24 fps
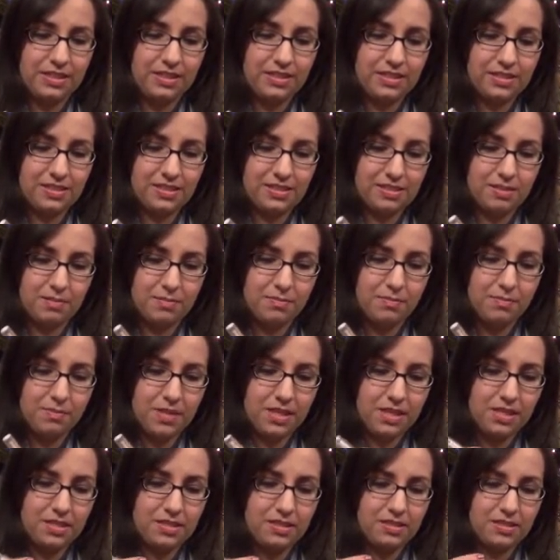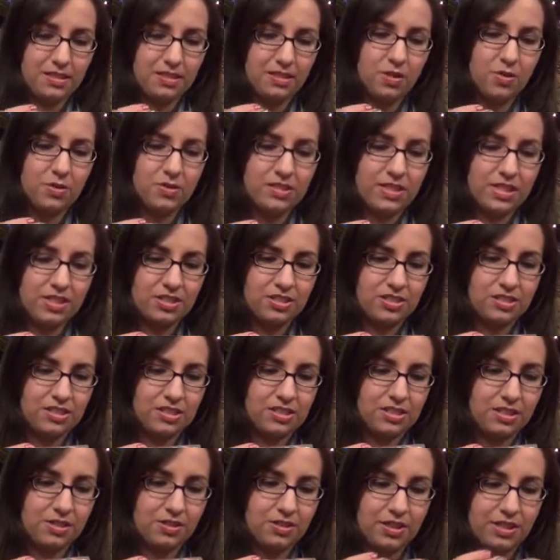This is amazing. Oh, it's actually
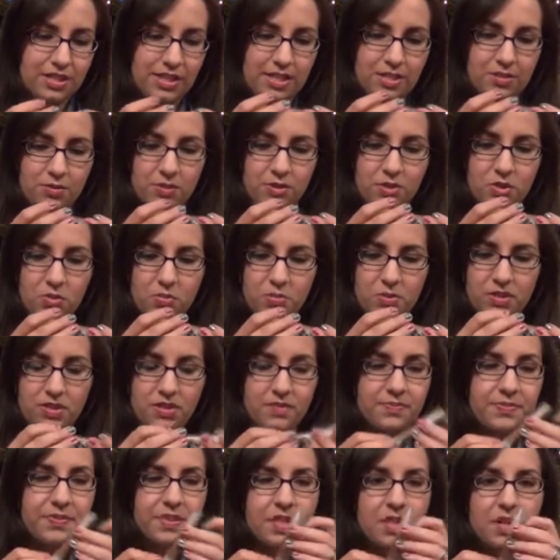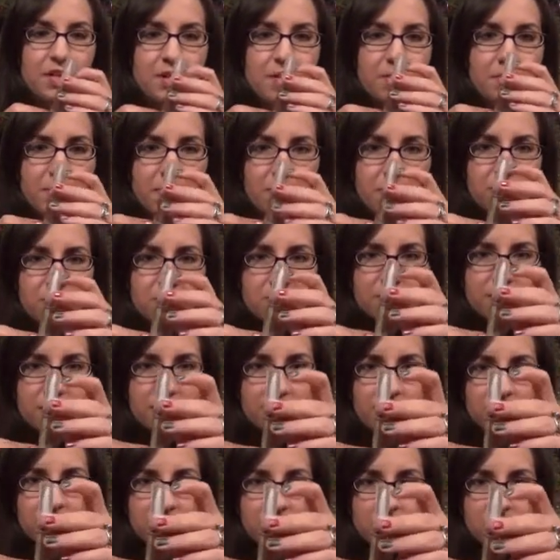sealed. I kind of want to open it. But it looks
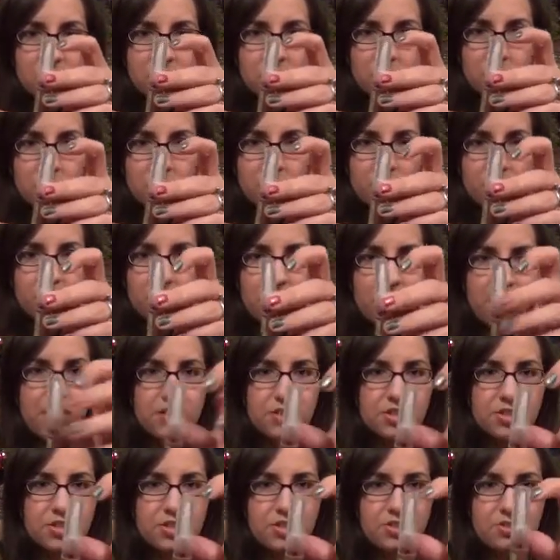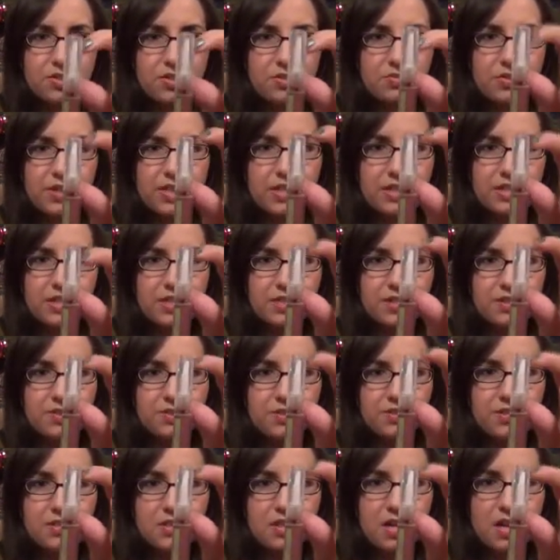like there's a little brush right here
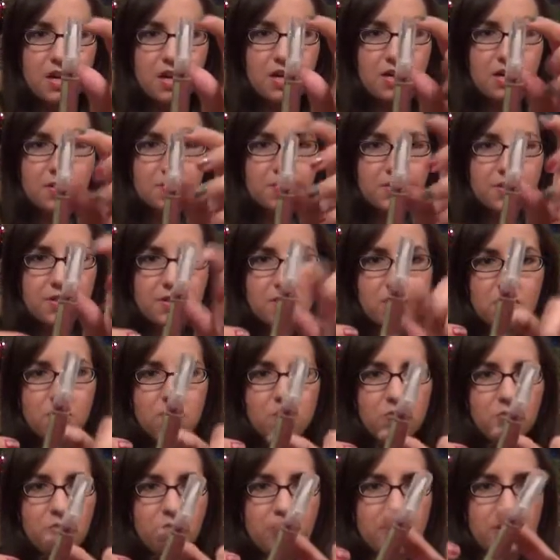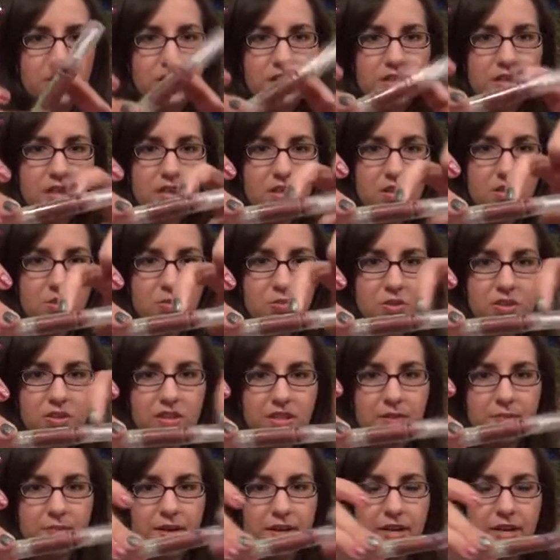on the top where the color would
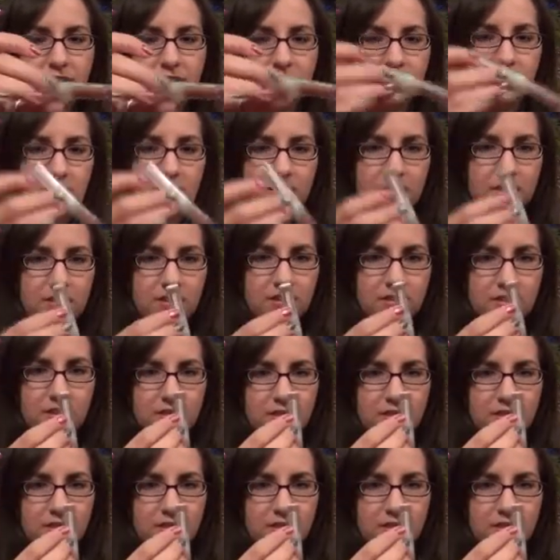come out.